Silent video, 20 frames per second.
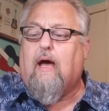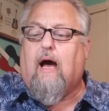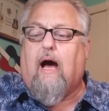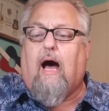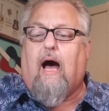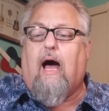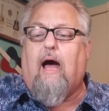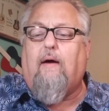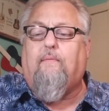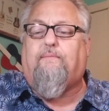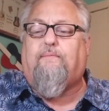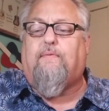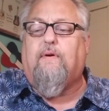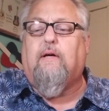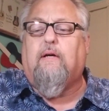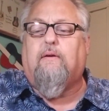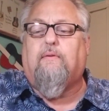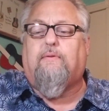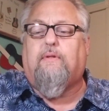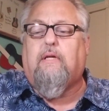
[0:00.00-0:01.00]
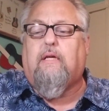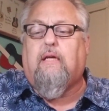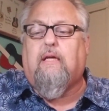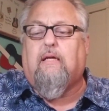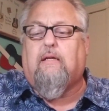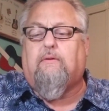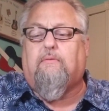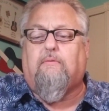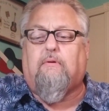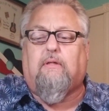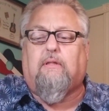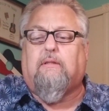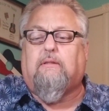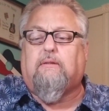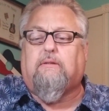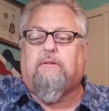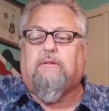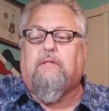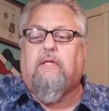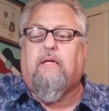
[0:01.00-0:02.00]
I felt the end
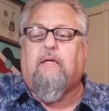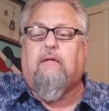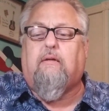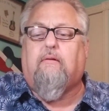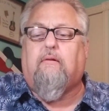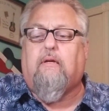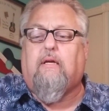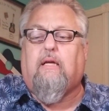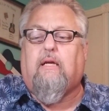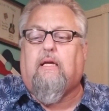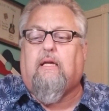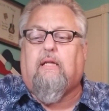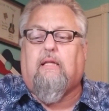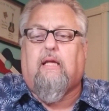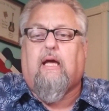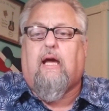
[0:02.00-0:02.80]
was nearing,